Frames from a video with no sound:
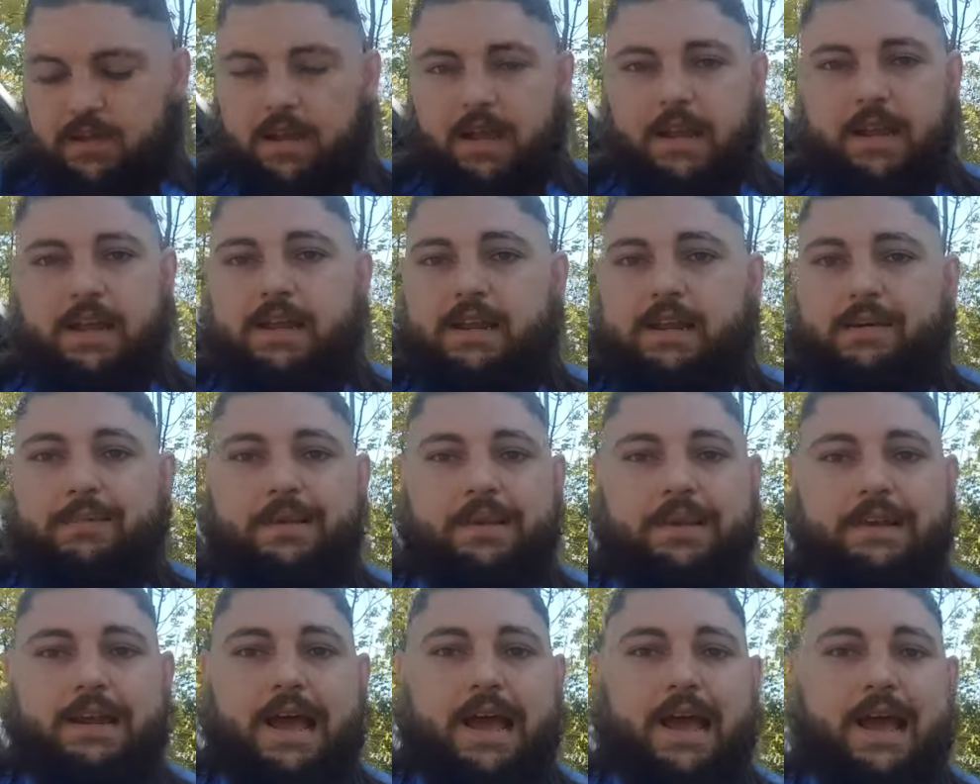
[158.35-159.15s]
And I
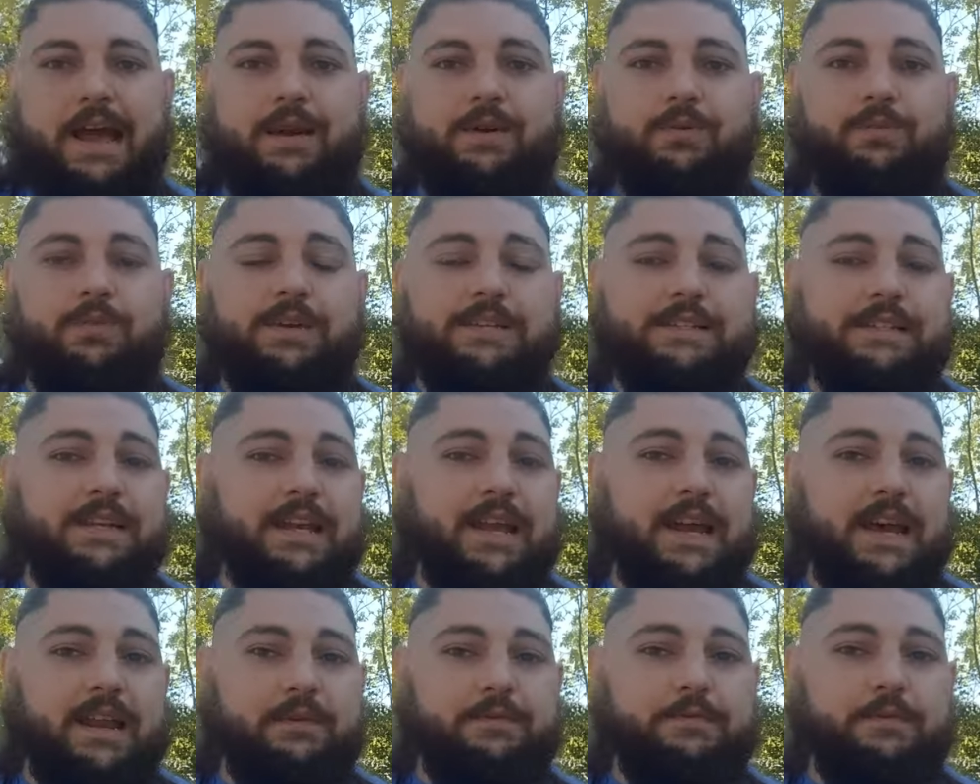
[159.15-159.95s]
mean, I, once I
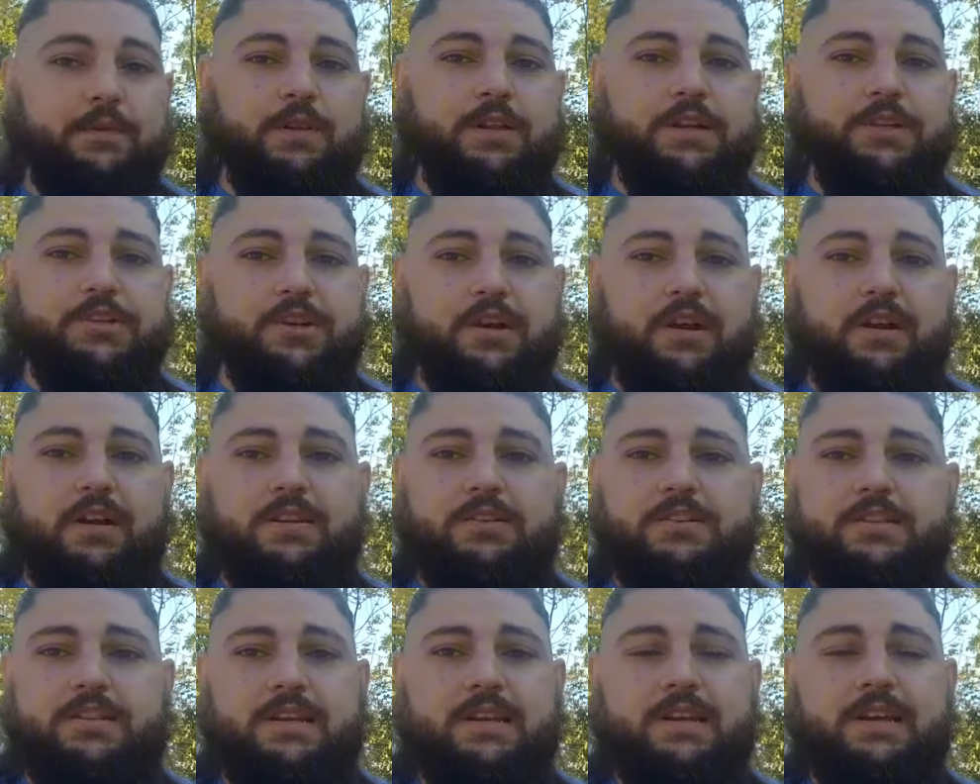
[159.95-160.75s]
got it fully
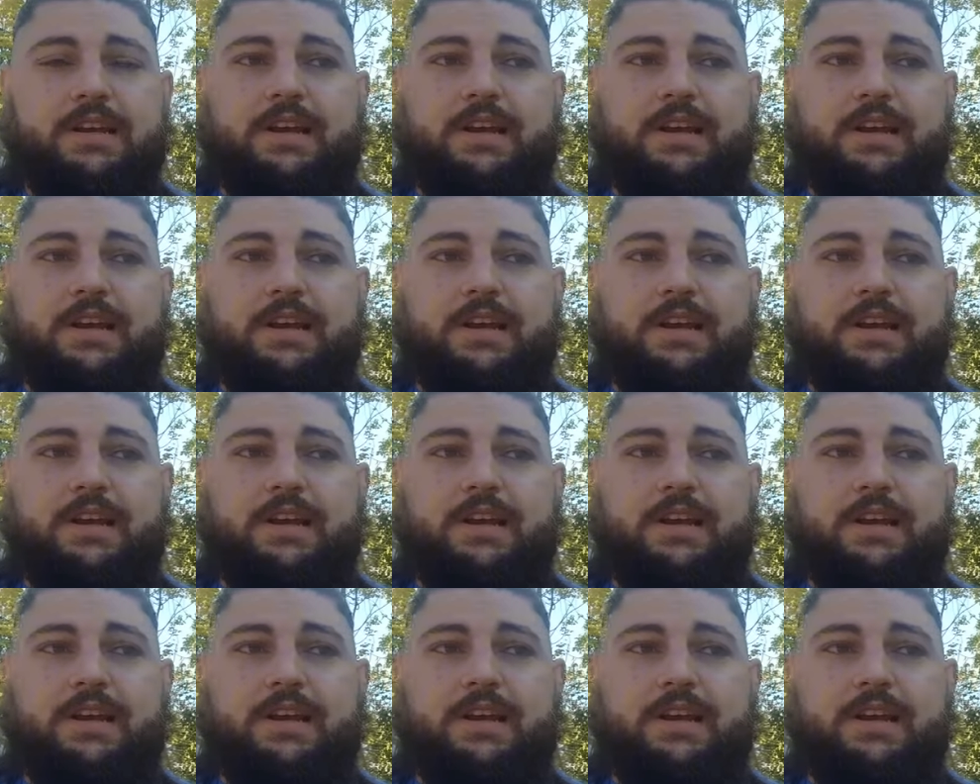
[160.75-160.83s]
charged,